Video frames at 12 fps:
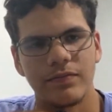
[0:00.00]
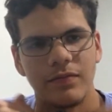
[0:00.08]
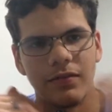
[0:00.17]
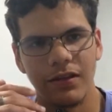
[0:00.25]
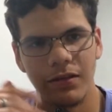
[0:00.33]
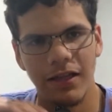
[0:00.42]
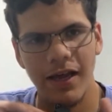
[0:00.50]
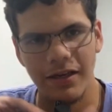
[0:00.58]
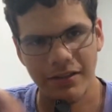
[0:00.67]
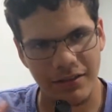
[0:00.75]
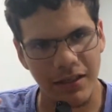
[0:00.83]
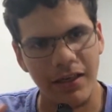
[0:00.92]
that
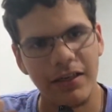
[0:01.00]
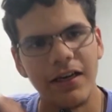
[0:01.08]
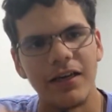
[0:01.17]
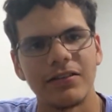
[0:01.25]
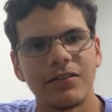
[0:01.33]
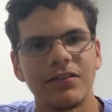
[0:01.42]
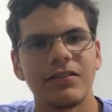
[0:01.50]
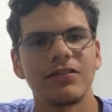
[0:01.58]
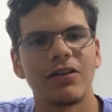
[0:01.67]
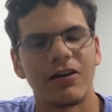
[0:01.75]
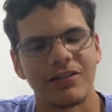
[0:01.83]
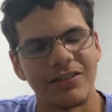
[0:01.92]
aside, I
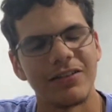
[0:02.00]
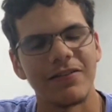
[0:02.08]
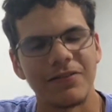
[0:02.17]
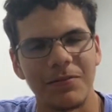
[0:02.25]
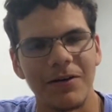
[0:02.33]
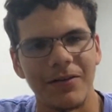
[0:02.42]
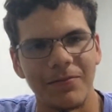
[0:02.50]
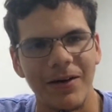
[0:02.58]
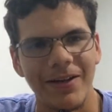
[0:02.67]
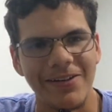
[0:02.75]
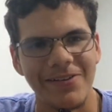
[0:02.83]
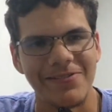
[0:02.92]
talked enough about my
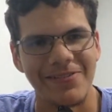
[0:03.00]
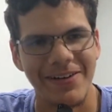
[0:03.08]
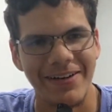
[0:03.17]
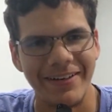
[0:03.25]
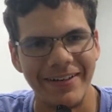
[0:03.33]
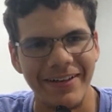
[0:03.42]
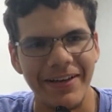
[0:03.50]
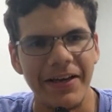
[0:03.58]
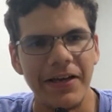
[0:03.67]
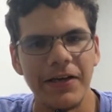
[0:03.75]
love for editing.